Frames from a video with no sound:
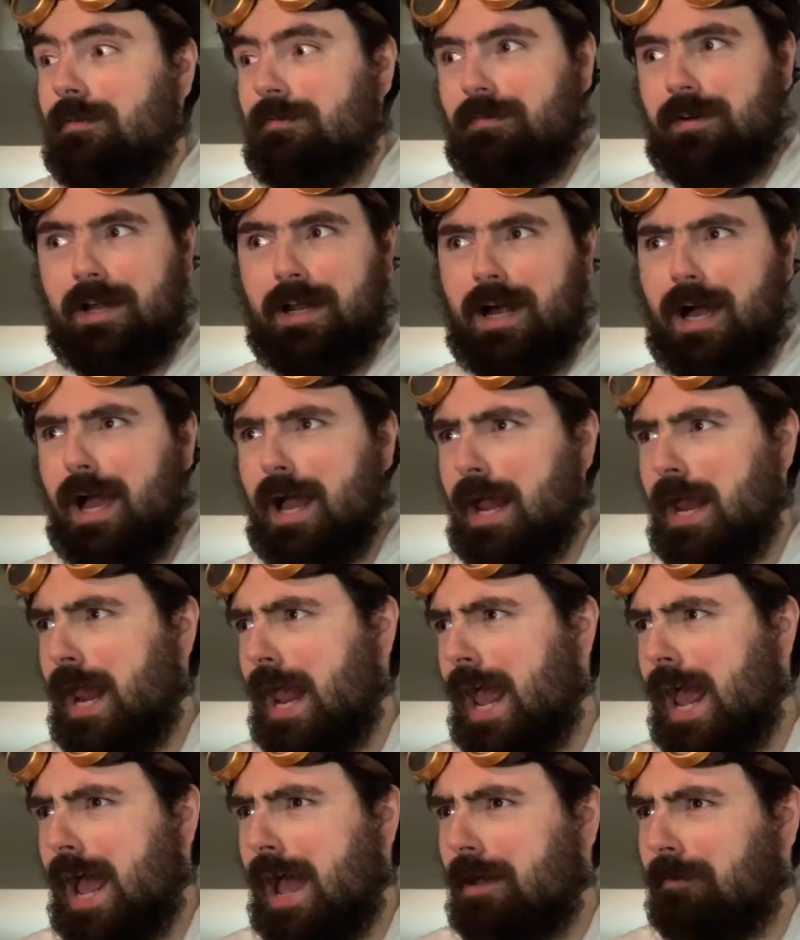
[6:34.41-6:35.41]
What I
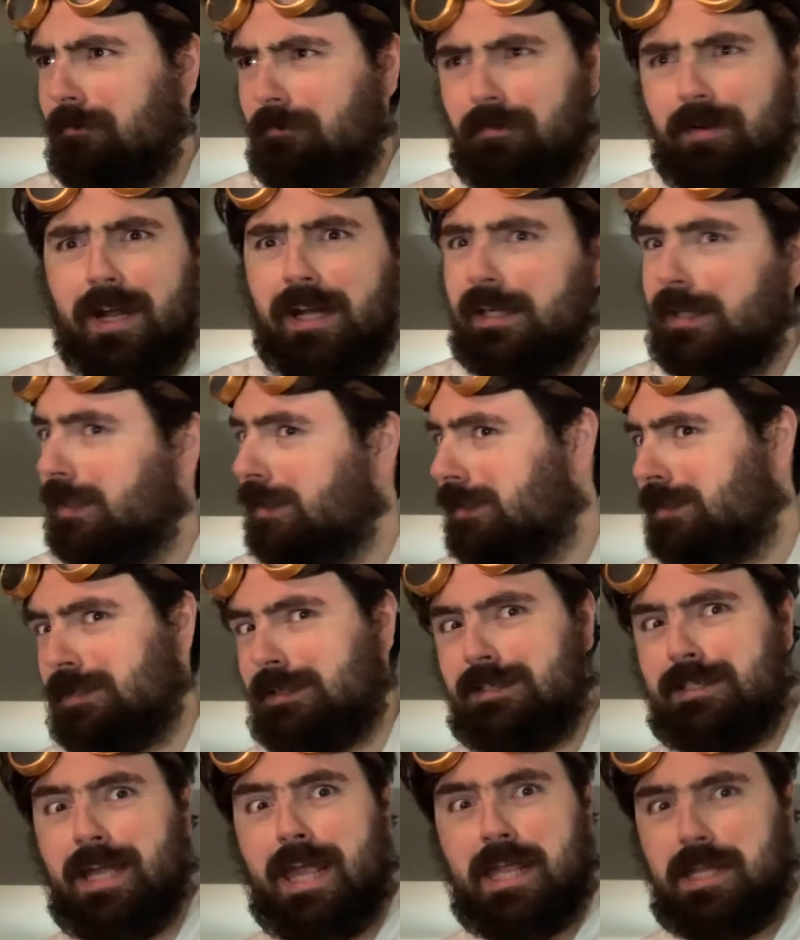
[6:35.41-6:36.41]
have ready
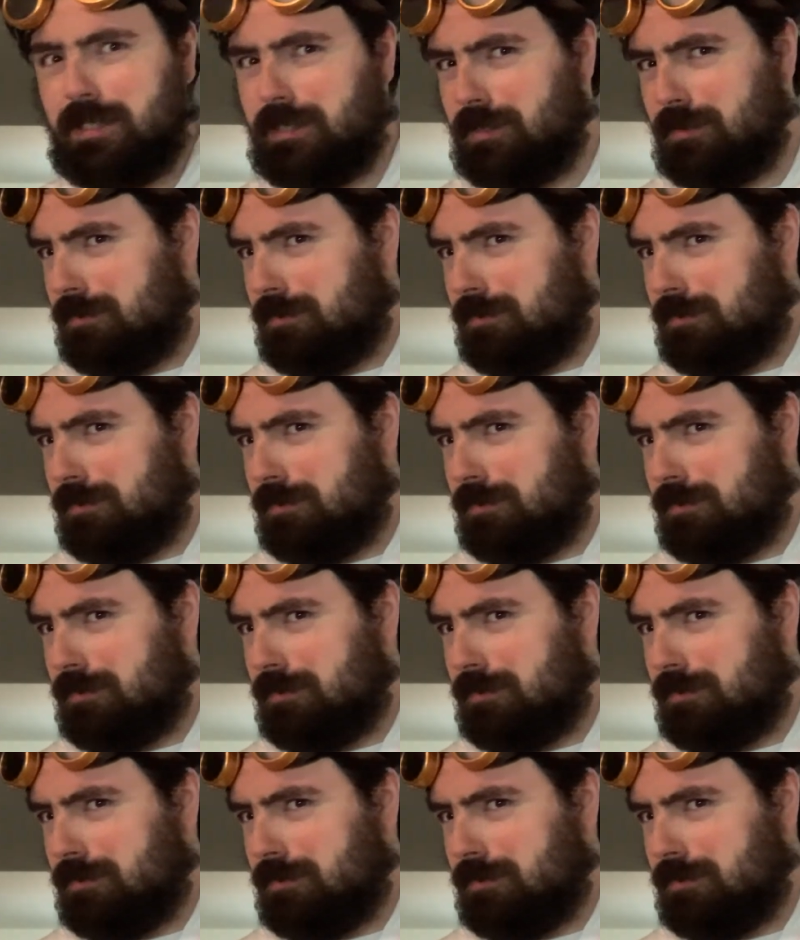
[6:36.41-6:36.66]
to take